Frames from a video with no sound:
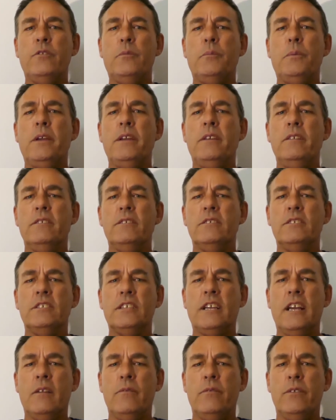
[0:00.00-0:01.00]
being
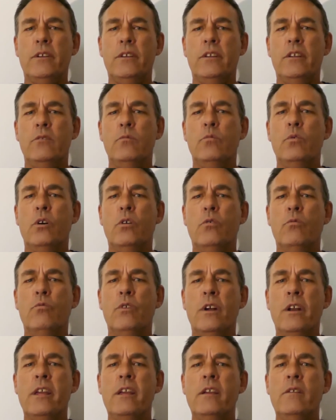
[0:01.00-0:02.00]
discovered and while
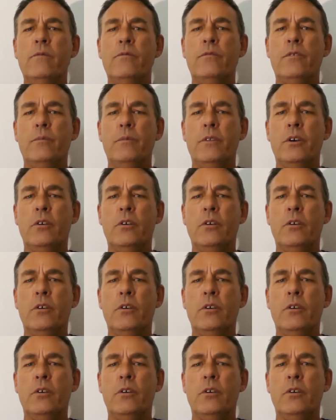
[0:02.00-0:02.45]
running from the